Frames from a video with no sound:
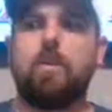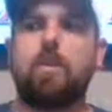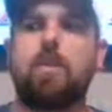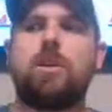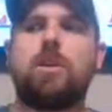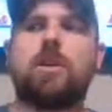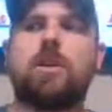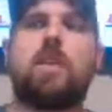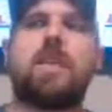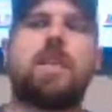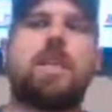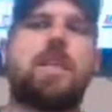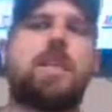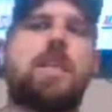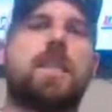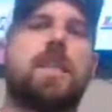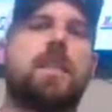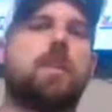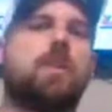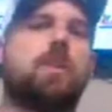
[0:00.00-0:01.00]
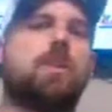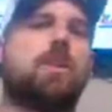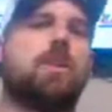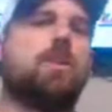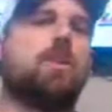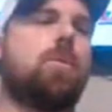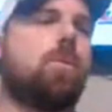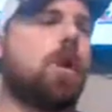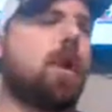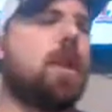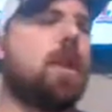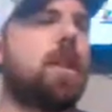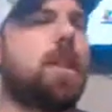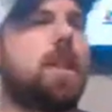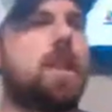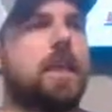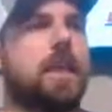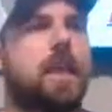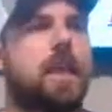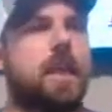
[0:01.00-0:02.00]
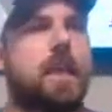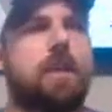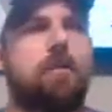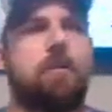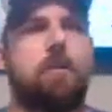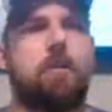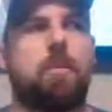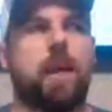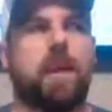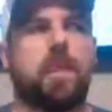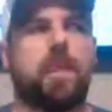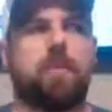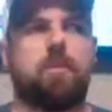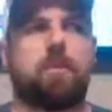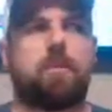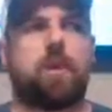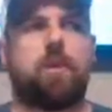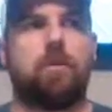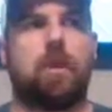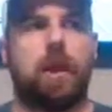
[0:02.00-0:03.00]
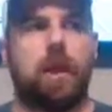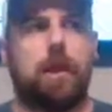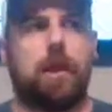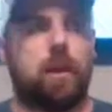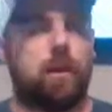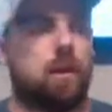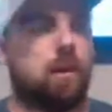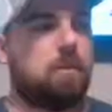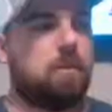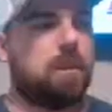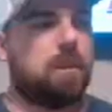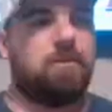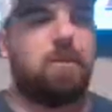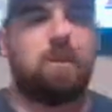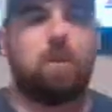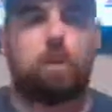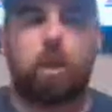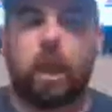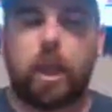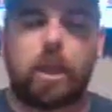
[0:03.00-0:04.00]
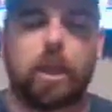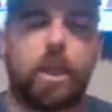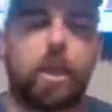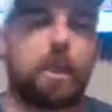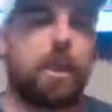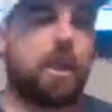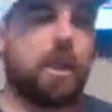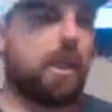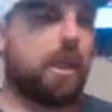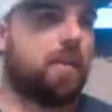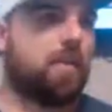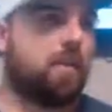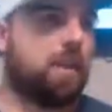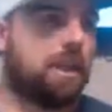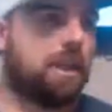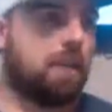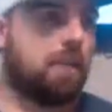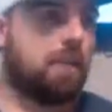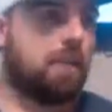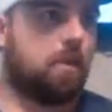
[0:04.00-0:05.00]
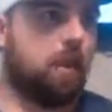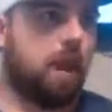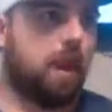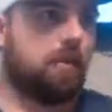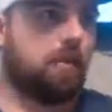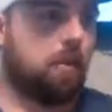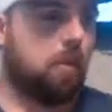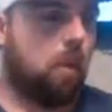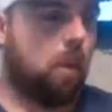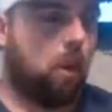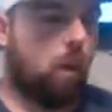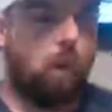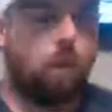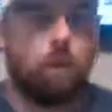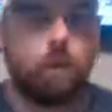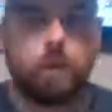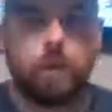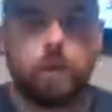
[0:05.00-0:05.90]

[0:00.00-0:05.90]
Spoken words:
what's the one thing that you love about speedway? There must be one thing that keeps you coming back for more.